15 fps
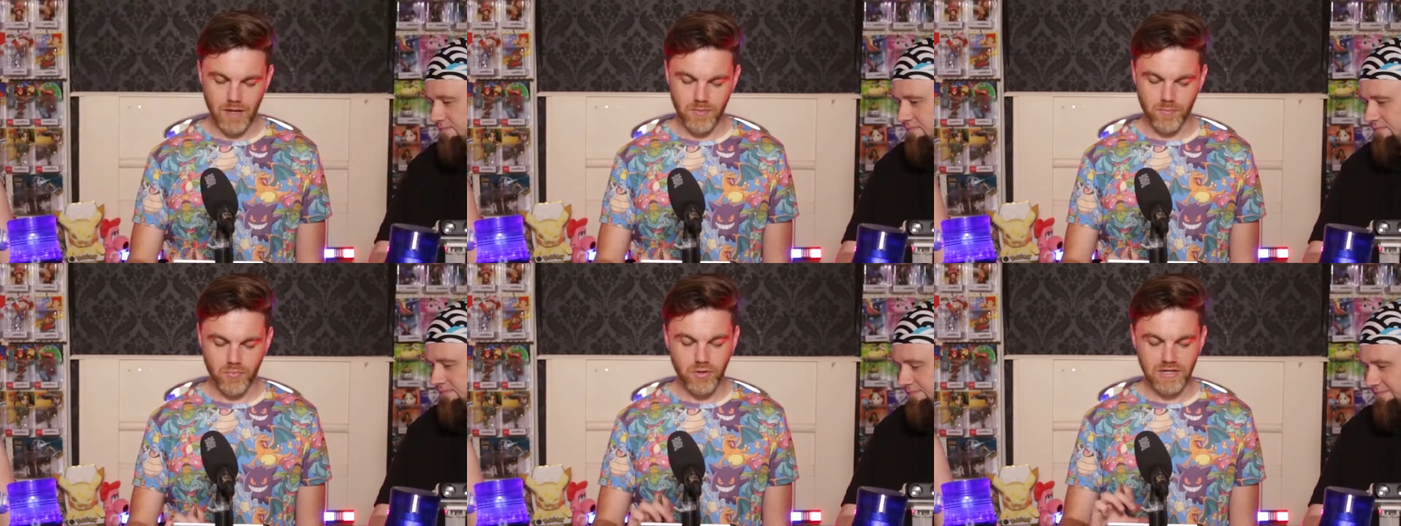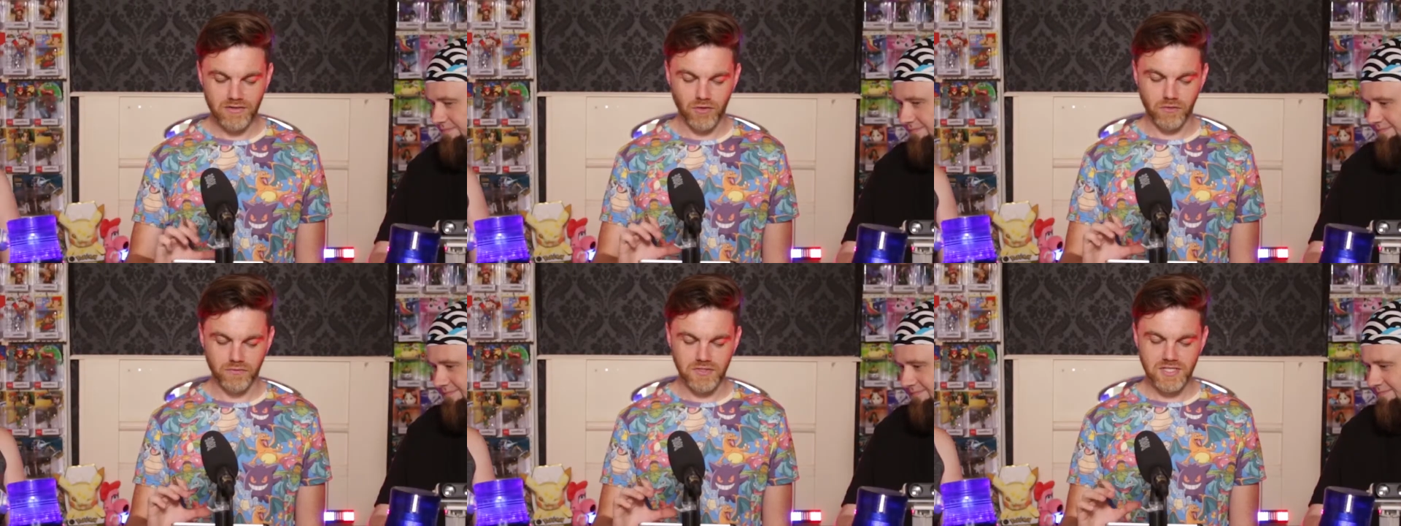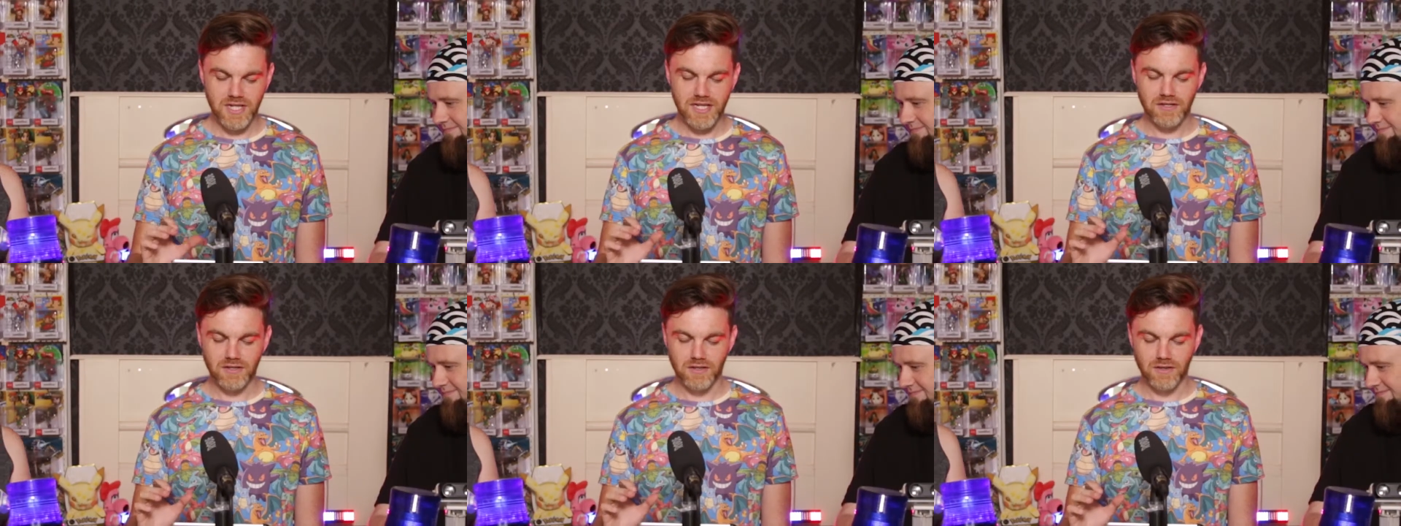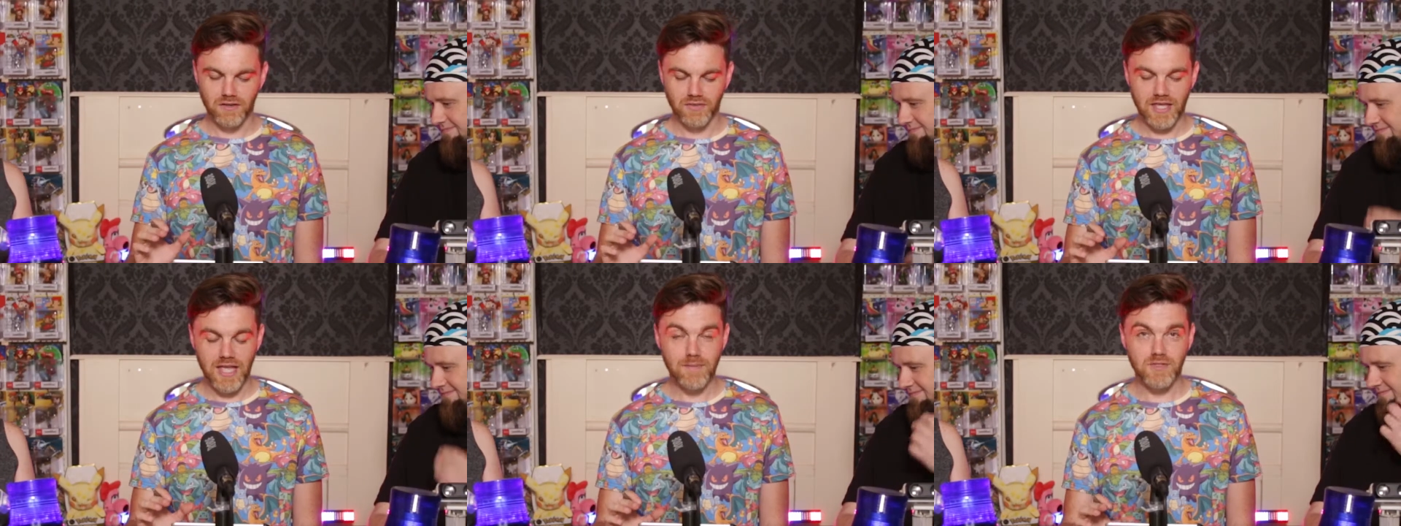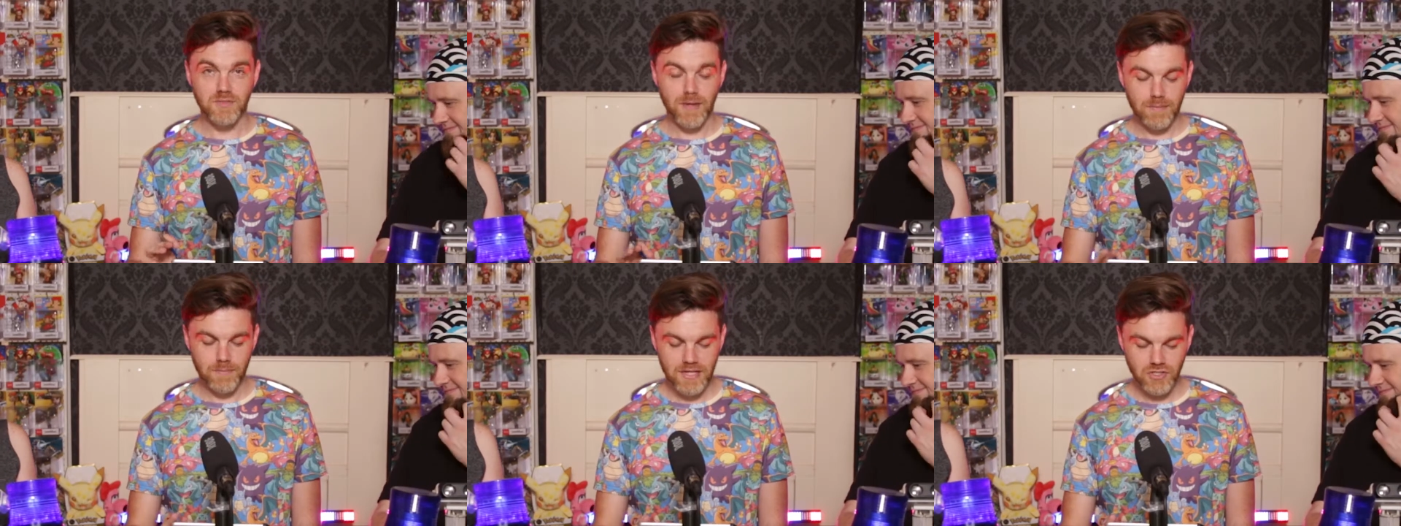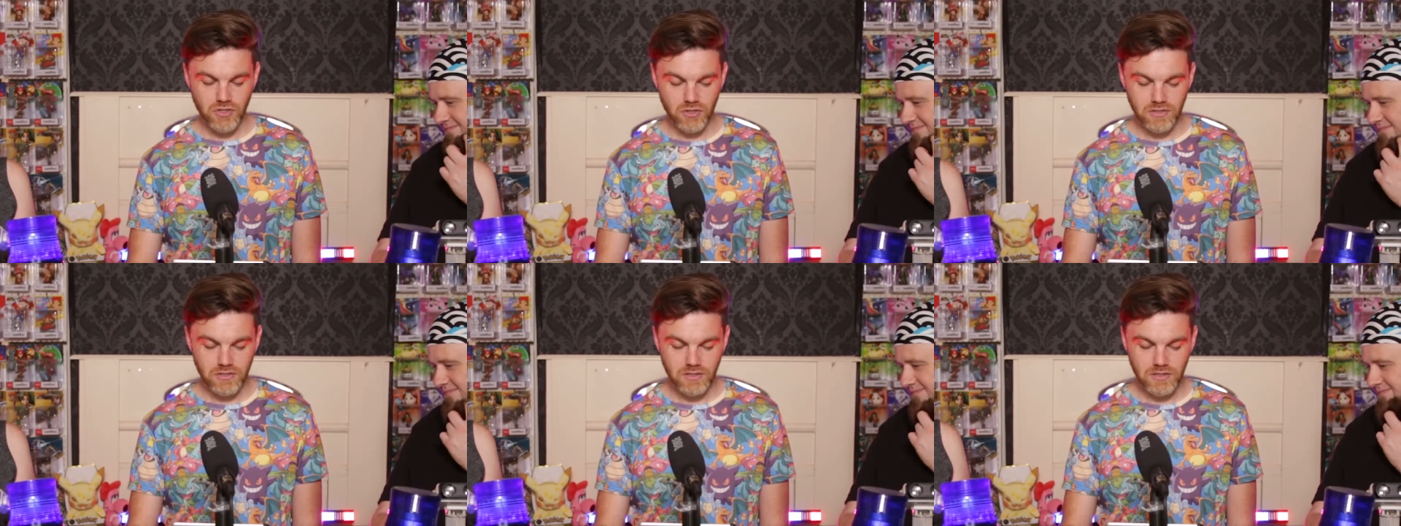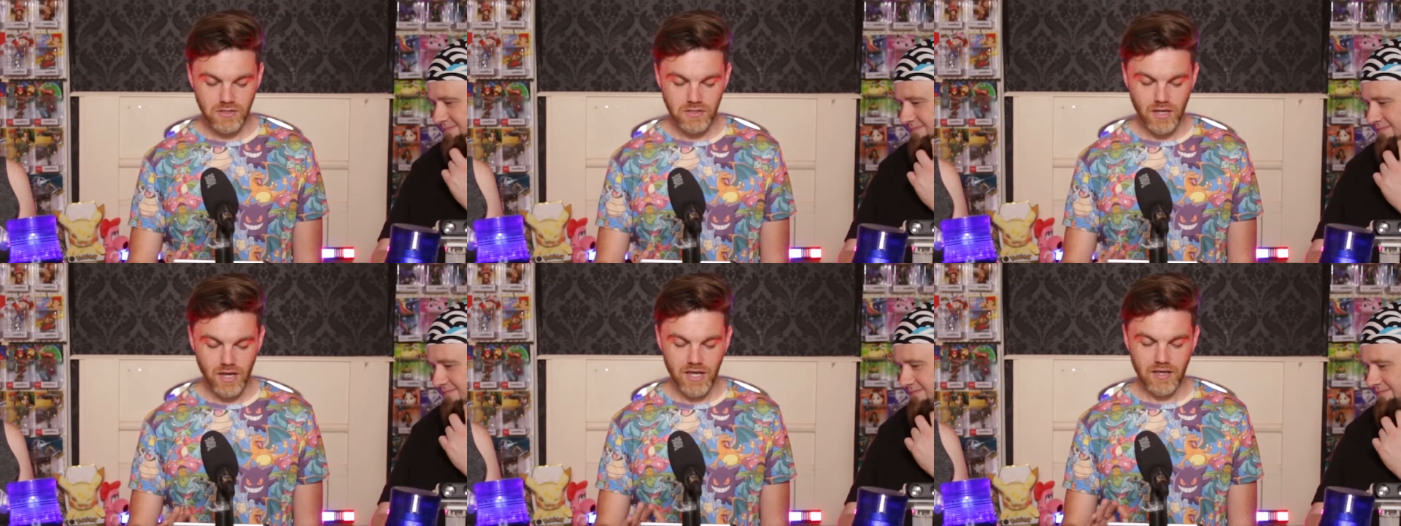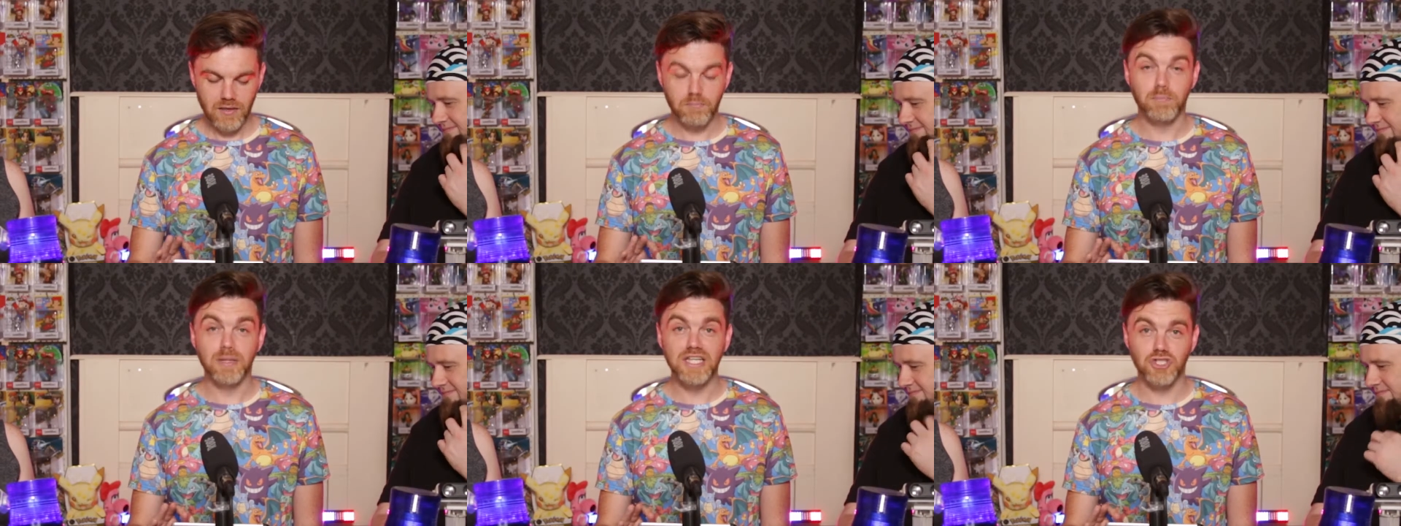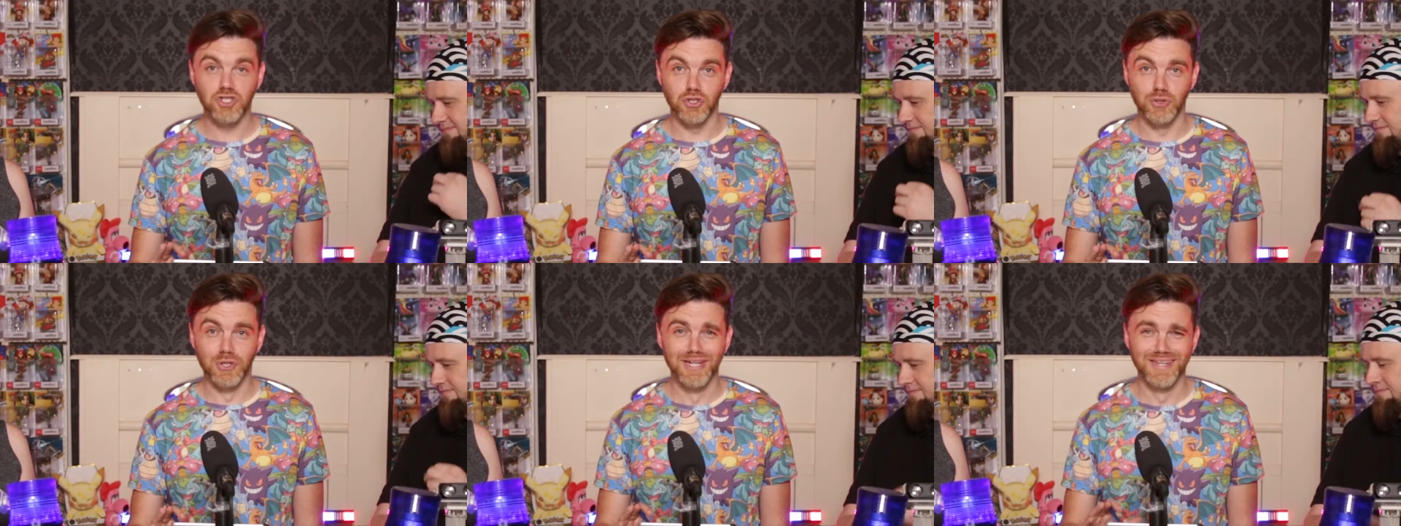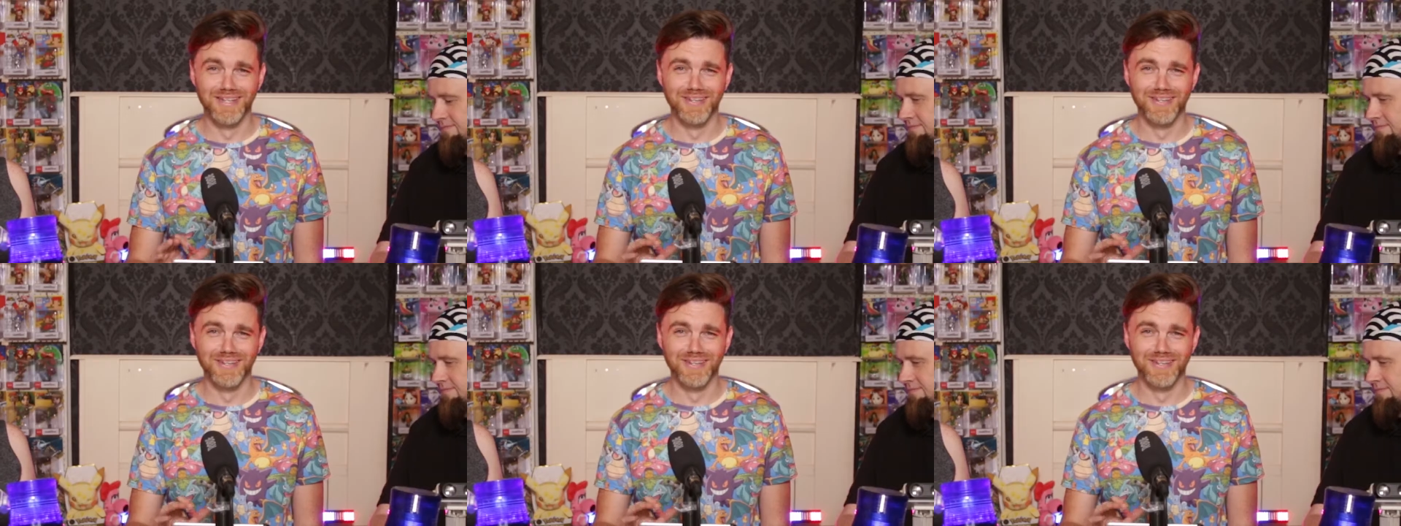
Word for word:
Speaker 1: I'm the pre evolved state of the game's main mascot. I am Pichu,